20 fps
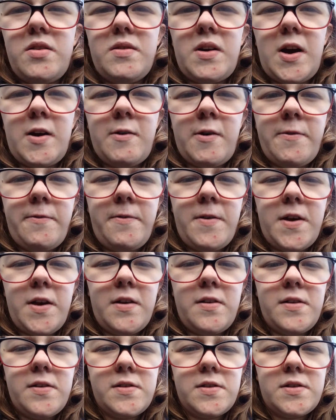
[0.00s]
how I
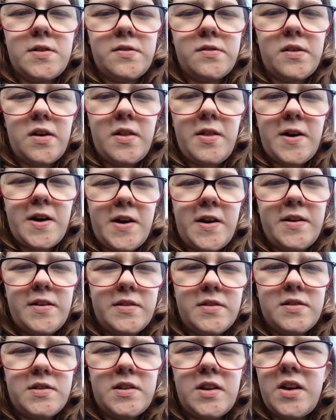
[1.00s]
feel and stuff like that.
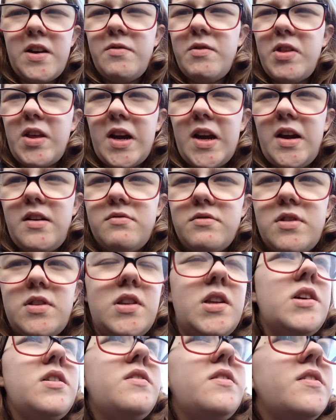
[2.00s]
It's like with a
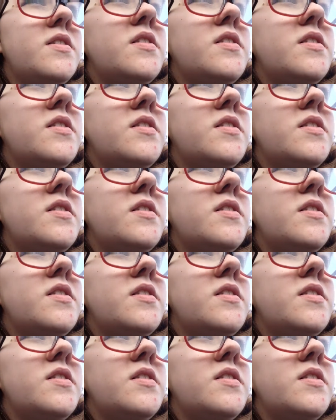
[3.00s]
counsellor,